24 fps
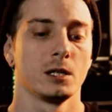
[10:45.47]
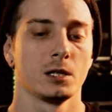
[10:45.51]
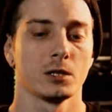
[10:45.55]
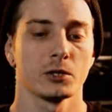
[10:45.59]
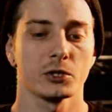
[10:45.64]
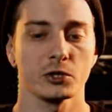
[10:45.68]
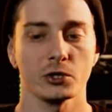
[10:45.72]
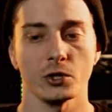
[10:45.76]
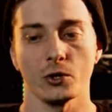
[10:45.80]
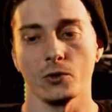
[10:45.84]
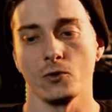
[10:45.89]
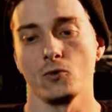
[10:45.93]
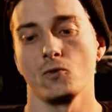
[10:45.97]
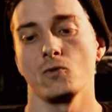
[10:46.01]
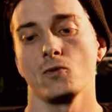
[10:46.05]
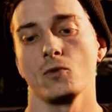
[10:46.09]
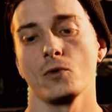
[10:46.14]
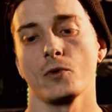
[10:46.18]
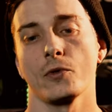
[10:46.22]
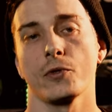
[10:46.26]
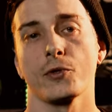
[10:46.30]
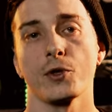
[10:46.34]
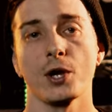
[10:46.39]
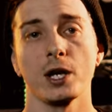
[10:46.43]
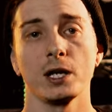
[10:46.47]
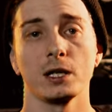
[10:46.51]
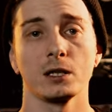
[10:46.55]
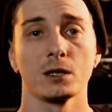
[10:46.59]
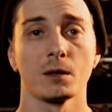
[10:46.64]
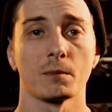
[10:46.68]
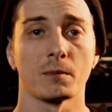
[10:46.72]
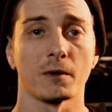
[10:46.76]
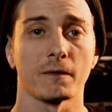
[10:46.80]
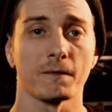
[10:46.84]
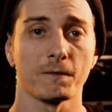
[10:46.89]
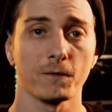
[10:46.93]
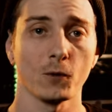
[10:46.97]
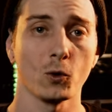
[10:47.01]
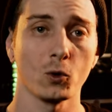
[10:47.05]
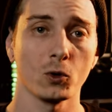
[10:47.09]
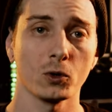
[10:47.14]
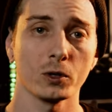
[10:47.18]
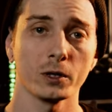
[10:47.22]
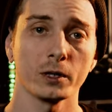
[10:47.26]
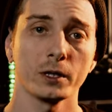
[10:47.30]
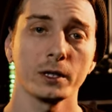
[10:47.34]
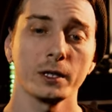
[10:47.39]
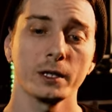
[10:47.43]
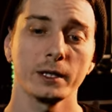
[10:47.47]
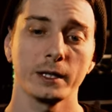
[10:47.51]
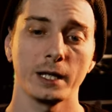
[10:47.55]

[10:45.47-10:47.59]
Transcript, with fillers: So Thing number four